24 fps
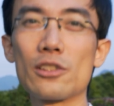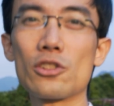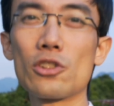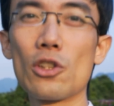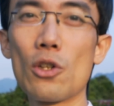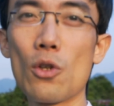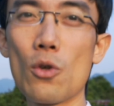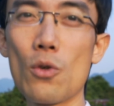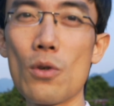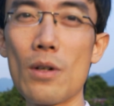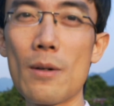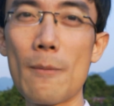
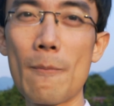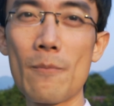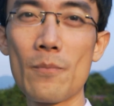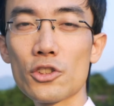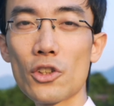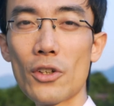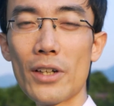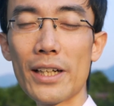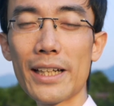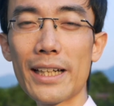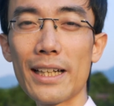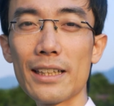So
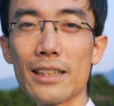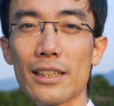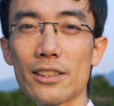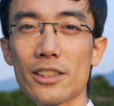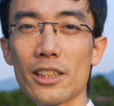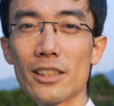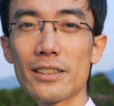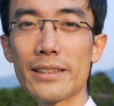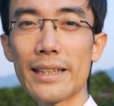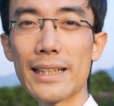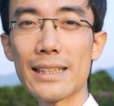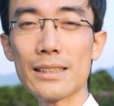I can
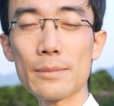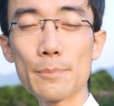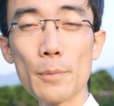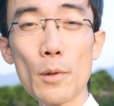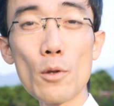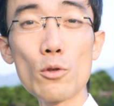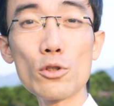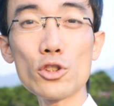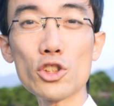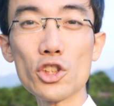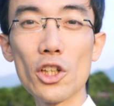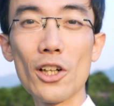adjust
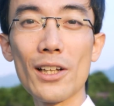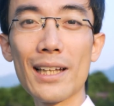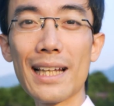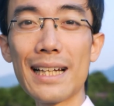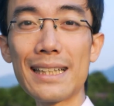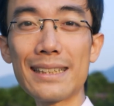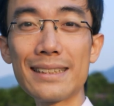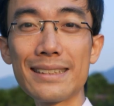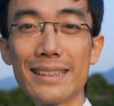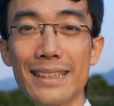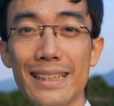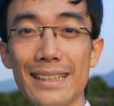exposure
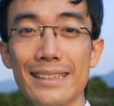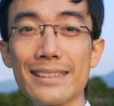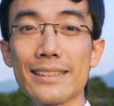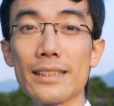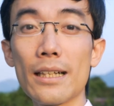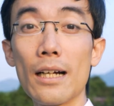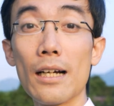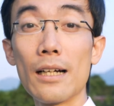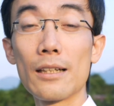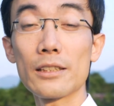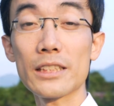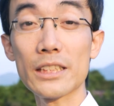like this
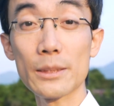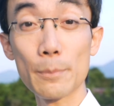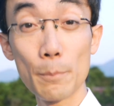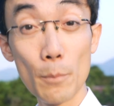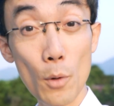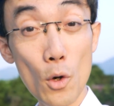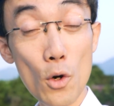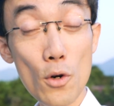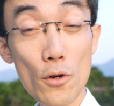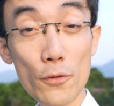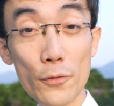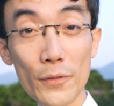
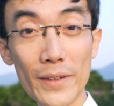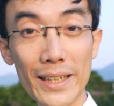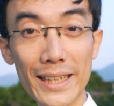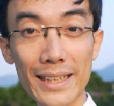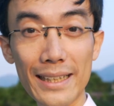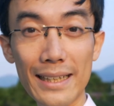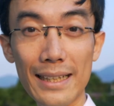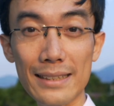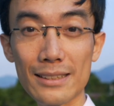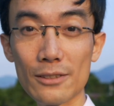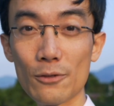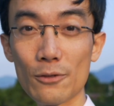smoothly as